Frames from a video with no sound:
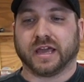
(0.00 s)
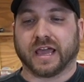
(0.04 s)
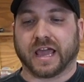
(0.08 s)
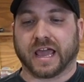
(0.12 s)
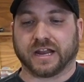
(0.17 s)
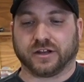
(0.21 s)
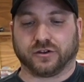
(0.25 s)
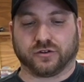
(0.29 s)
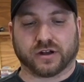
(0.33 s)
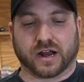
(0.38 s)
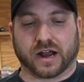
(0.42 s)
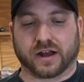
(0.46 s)

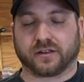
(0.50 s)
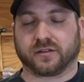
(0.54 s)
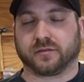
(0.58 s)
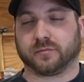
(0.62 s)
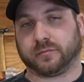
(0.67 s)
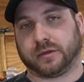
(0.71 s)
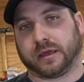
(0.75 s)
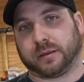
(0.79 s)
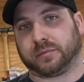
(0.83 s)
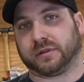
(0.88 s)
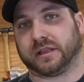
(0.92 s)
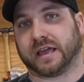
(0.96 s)
and you're not even going to
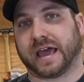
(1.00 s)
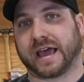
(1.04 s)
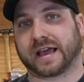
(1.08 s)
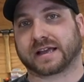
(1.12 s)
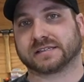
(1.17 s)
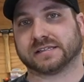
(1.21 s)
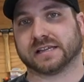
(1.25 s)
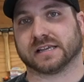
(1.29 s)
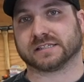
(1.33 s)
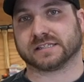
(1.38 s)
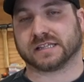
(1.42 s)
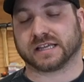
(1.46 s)
be able to
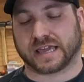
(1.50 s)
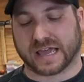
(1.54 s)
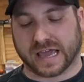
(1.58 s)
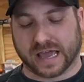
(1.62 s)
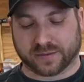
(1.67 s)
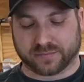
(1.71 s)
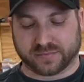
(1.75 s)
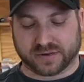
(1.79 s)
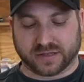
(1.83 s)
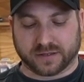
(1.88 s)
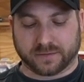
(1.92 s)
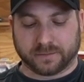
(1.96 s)
access the
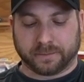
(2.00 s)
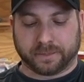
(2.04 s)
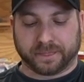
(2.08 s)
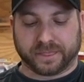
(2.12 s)
cabinet.